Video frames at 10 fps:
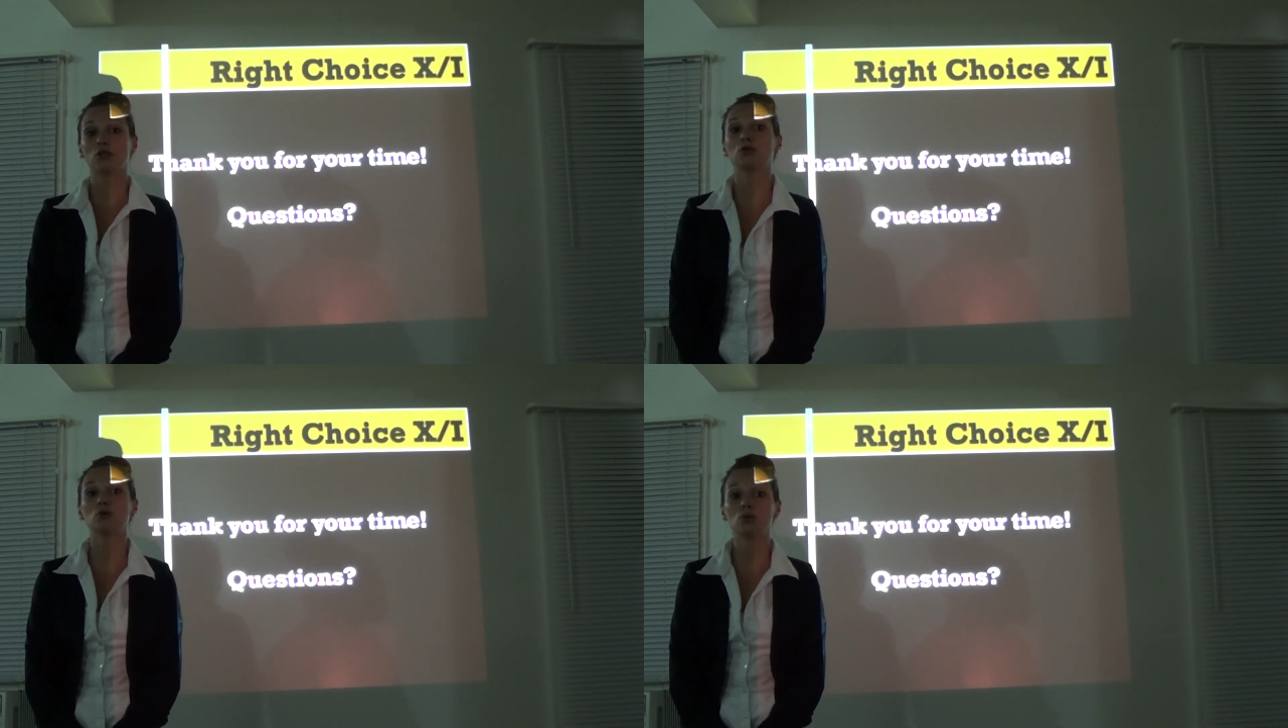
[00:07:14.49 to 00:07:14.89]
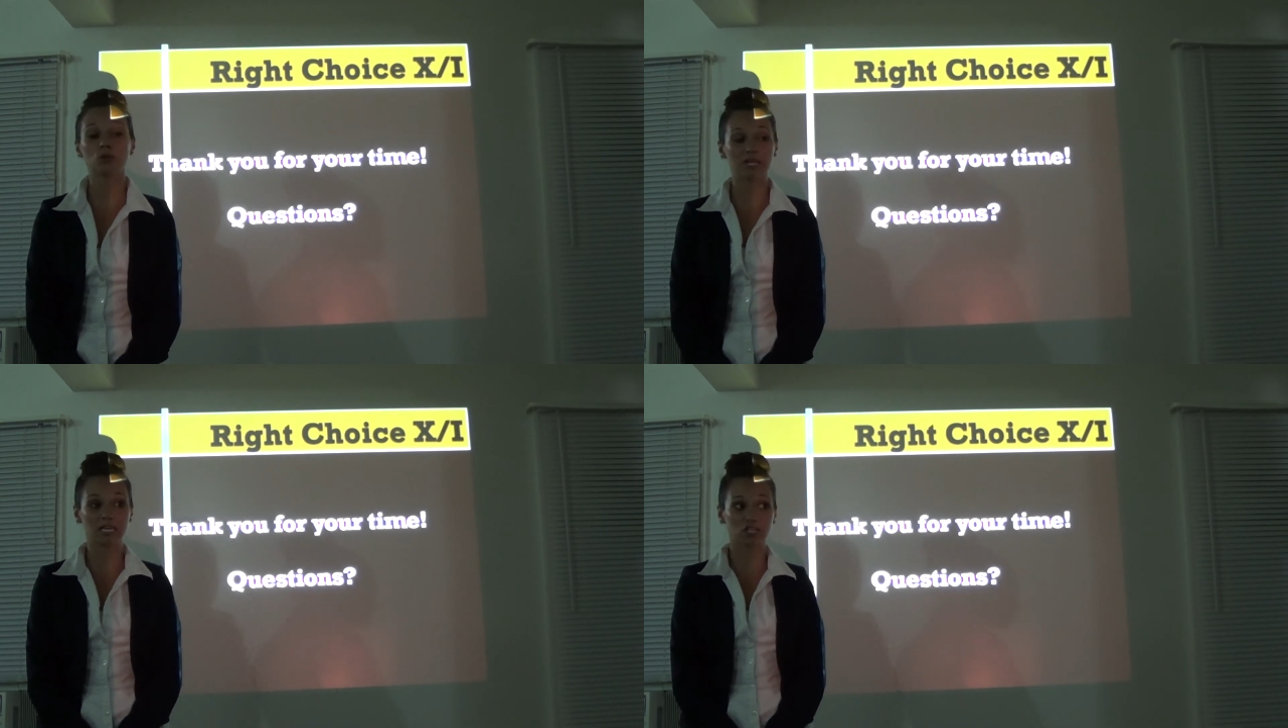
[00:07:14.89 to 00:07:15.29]
through
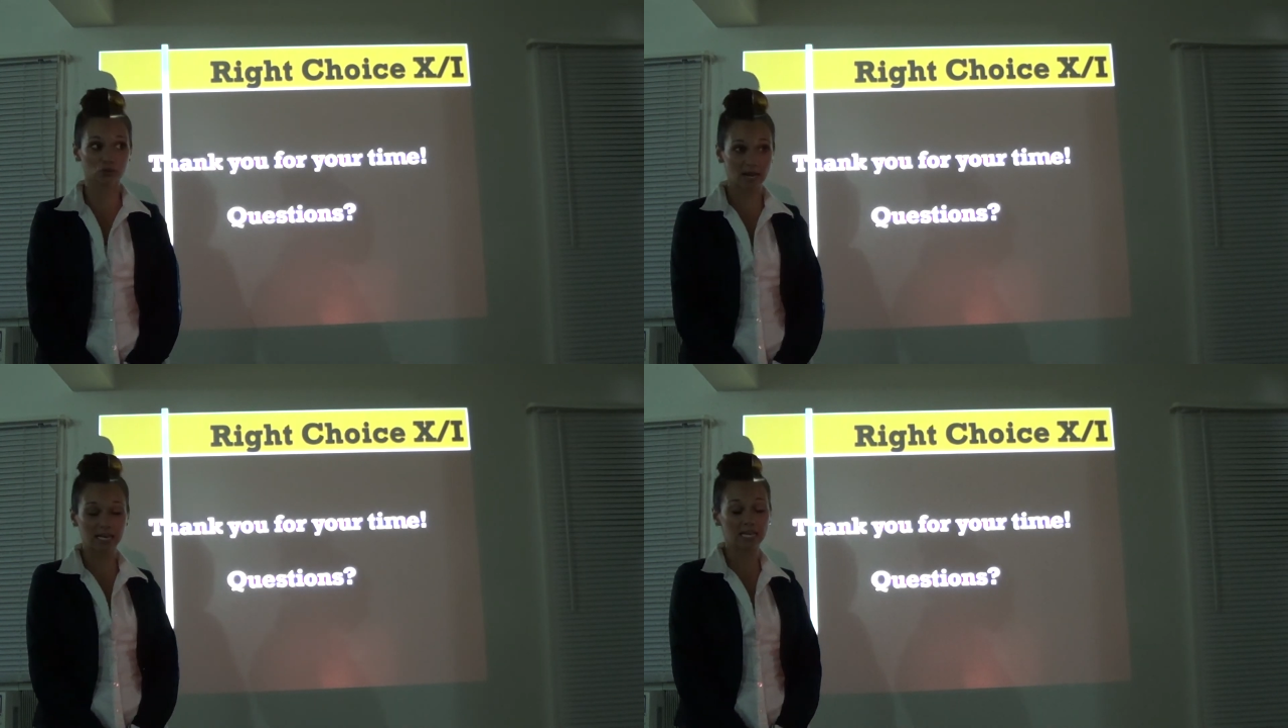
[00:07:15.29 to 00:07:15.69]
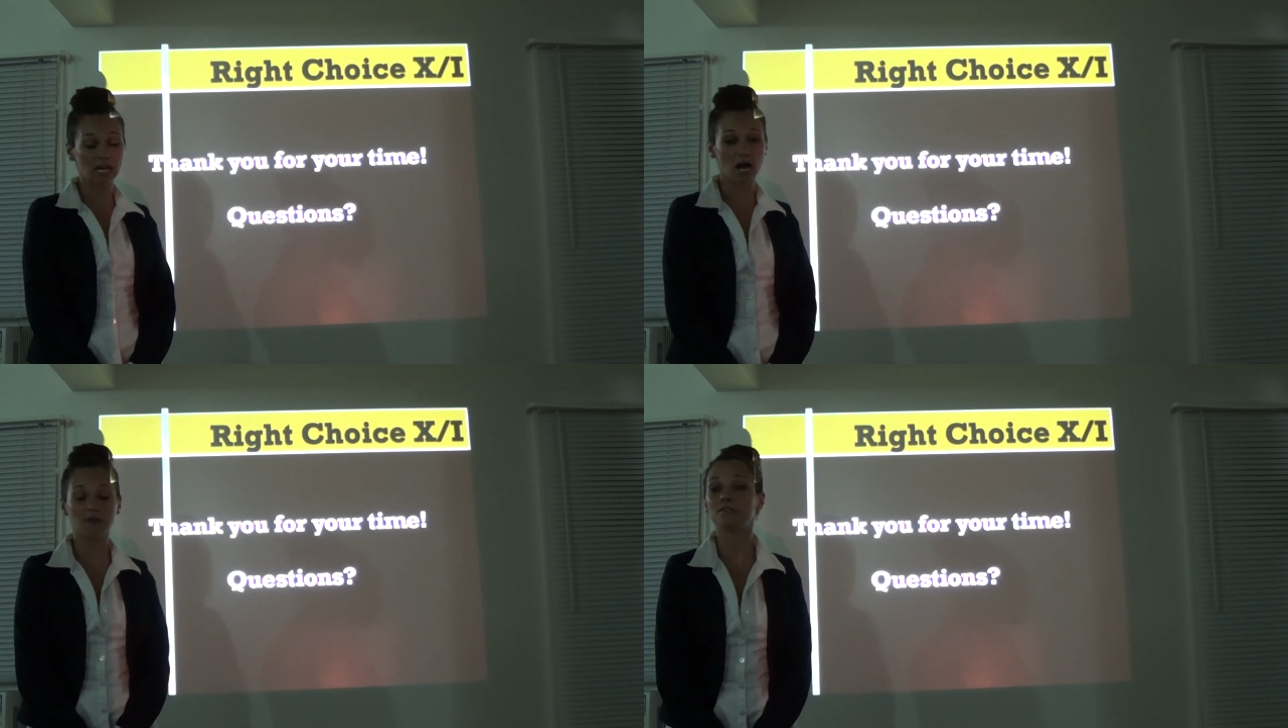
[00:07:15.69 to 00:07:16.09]
the
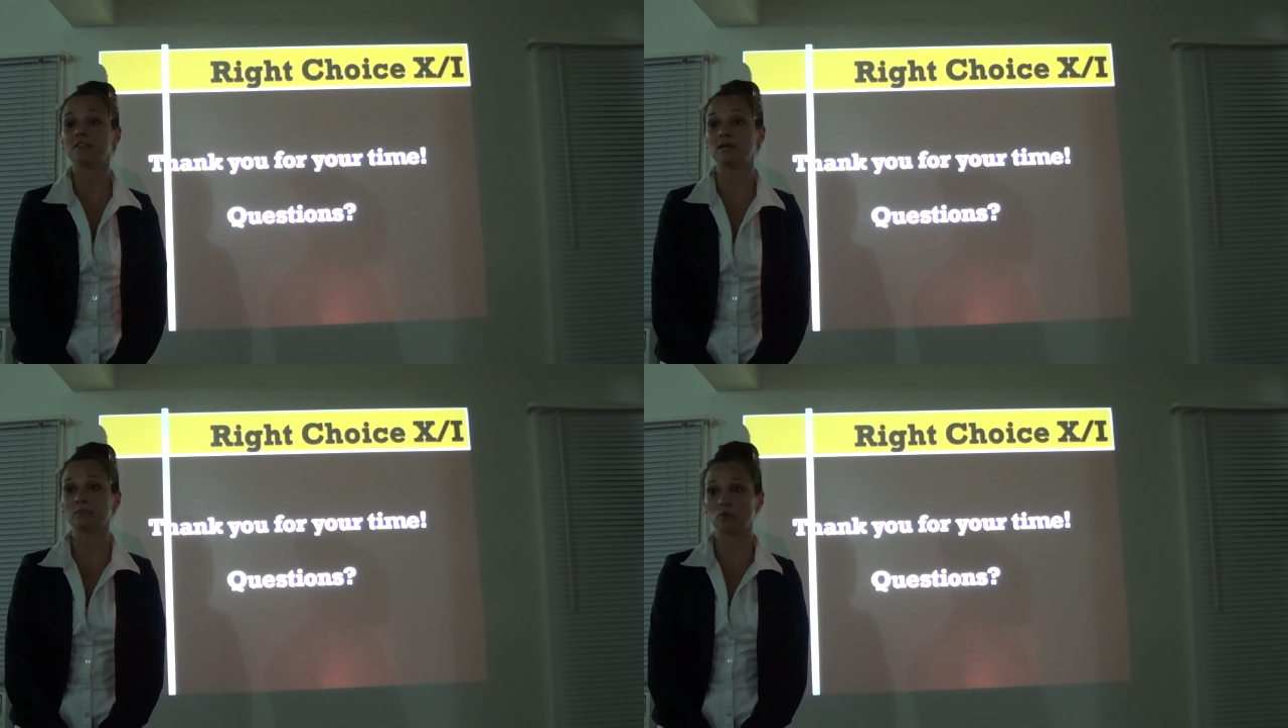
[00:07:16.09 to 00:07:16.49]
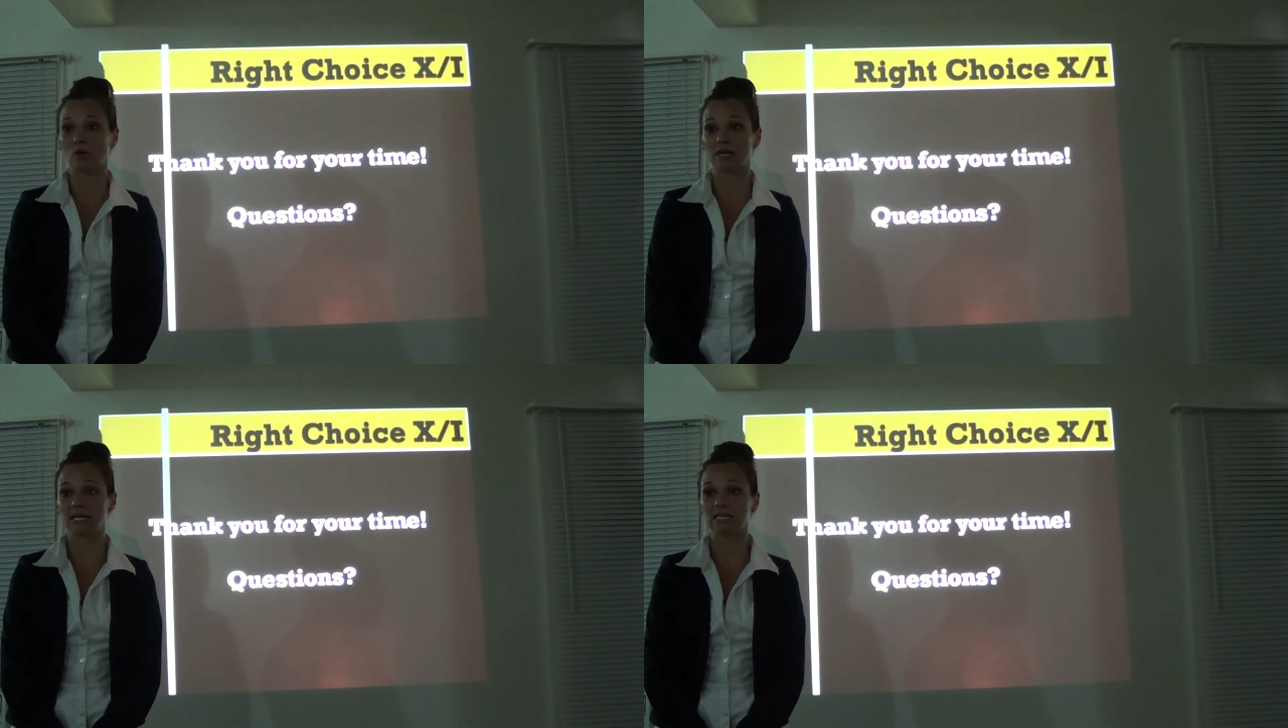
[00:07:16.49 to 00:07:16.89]
training of the
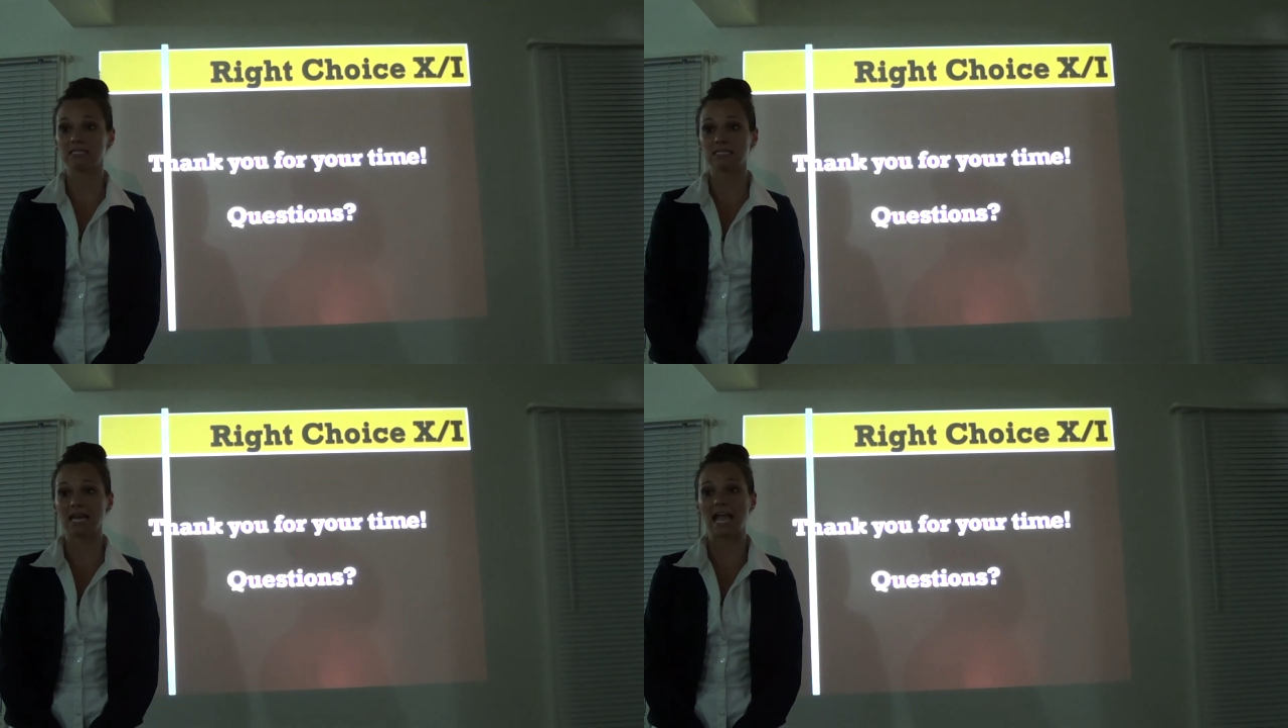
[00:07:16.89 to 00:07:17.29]
employees